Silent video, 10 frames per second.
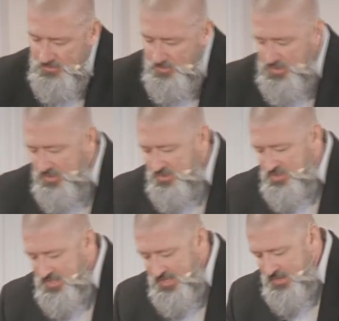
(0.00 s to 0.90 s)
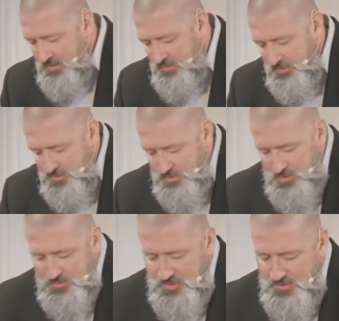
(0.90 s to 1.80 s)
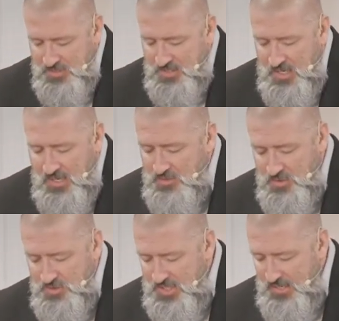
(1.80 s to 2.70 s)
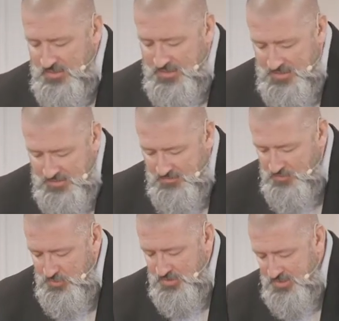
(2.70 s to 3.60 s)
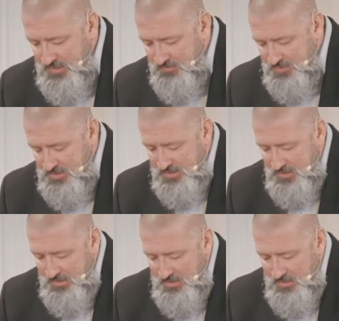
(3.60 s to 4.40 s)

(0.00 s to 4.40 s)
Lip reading: We understand through Scripture that God knows how to give good gifts.